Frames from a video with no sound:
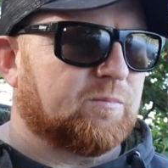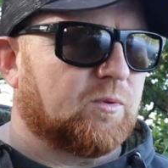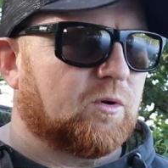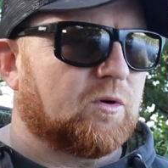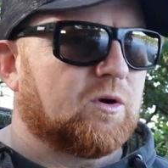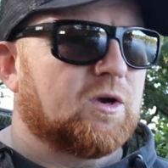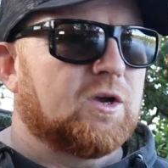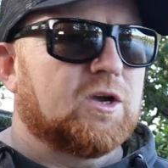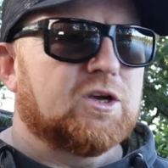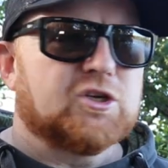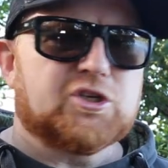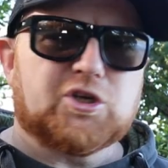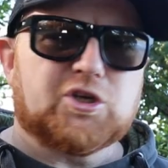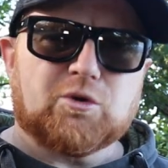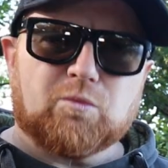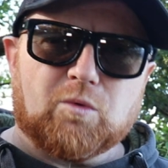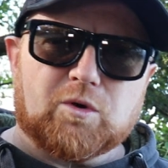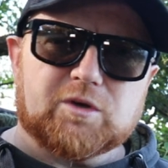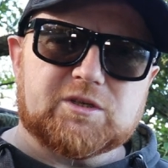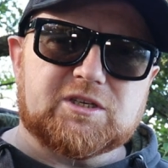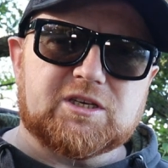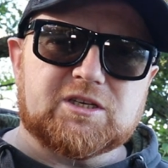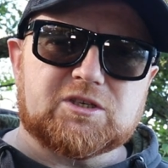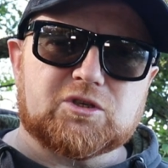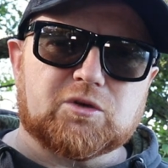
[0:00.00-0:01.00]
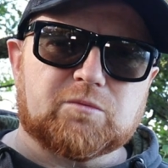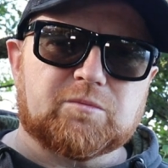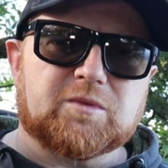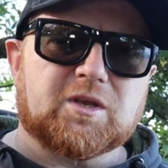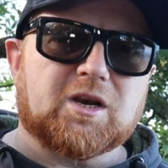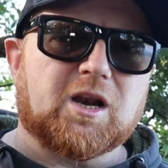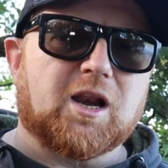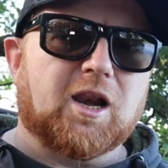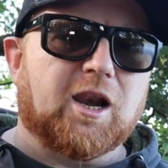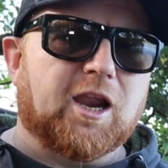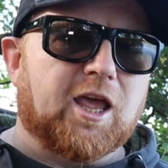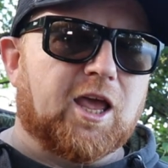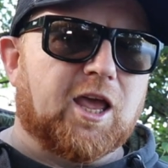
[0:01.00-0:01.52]
But she wanted
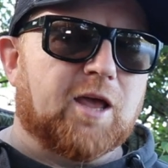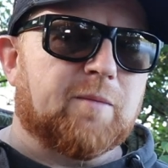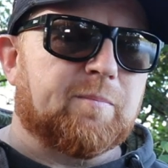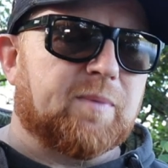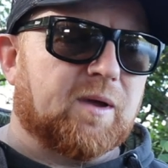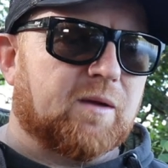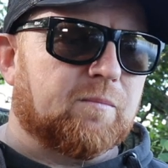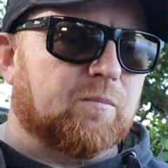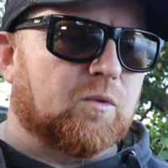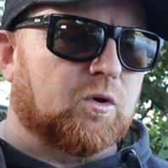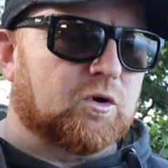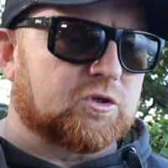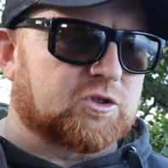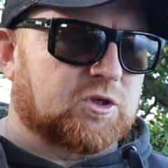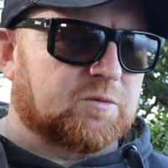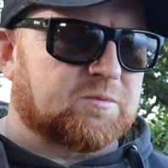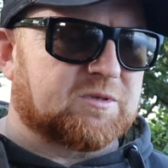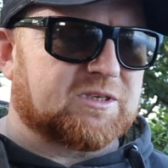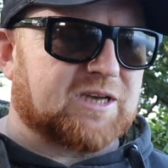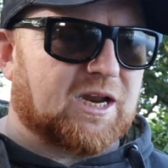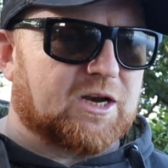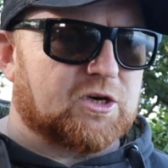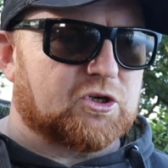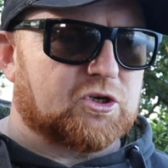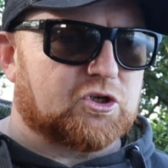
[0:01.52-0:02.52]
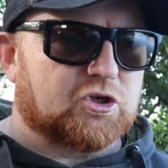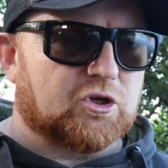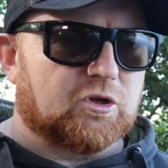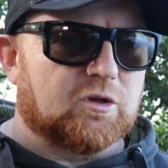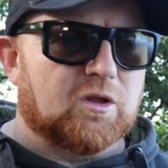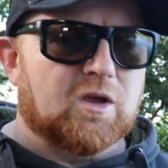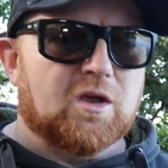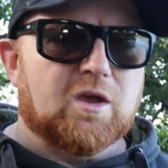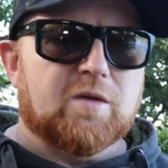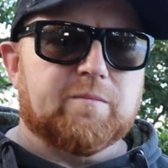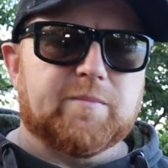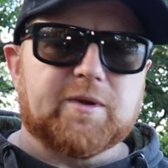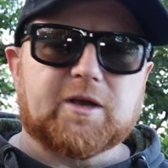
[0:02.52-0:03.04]
something a little bit more substantial,
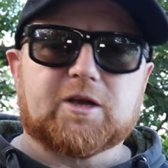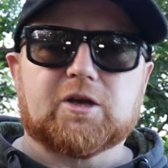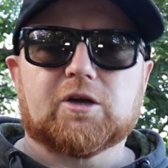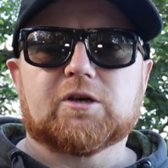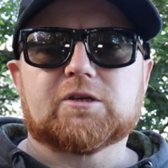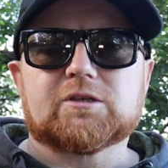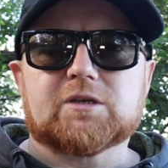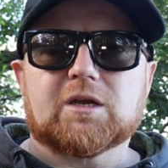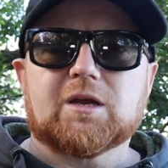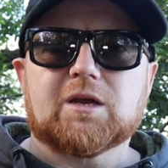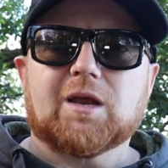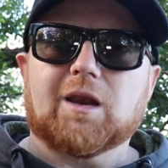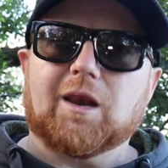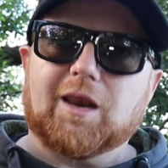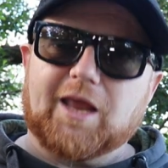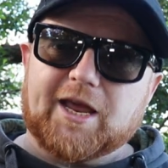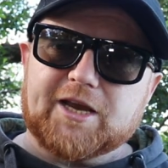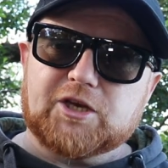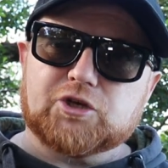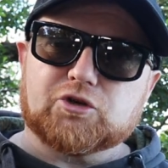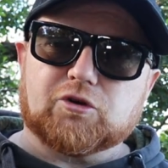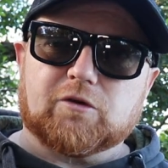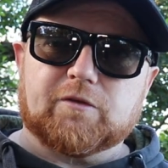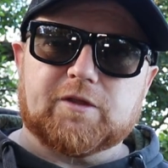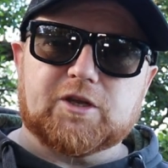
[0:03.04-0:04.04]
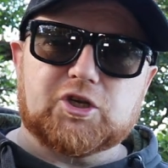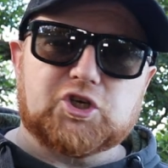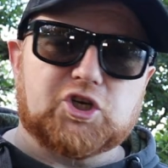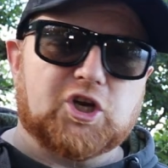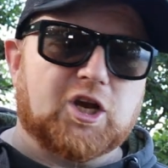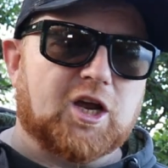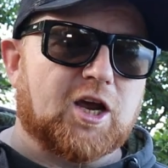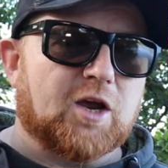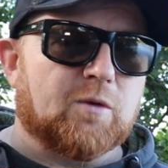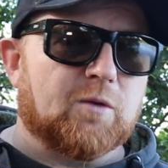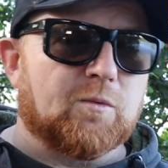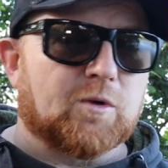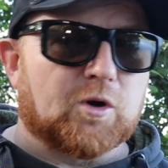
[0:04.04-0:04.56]
because later on this
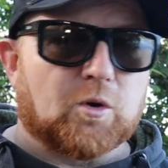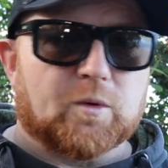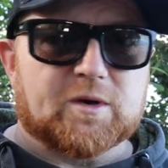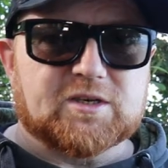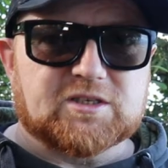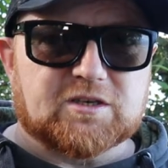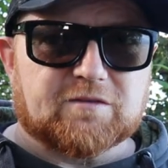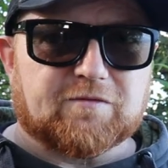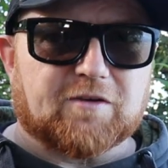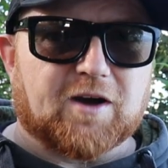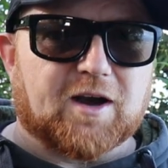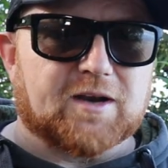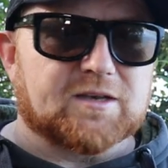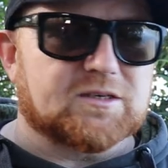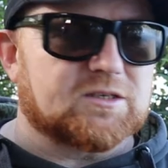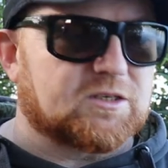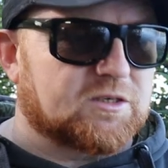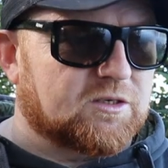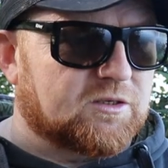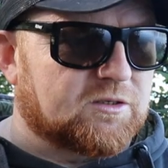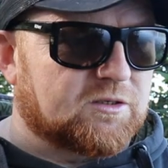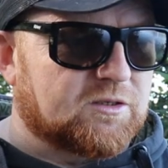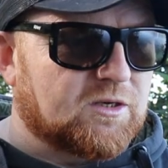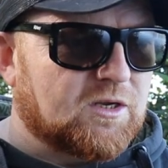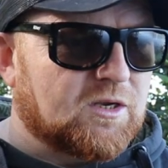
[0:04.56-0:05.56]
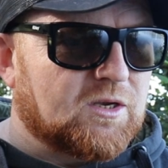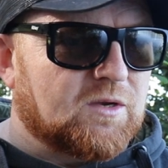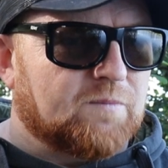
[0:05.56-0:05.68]
year we're going to France and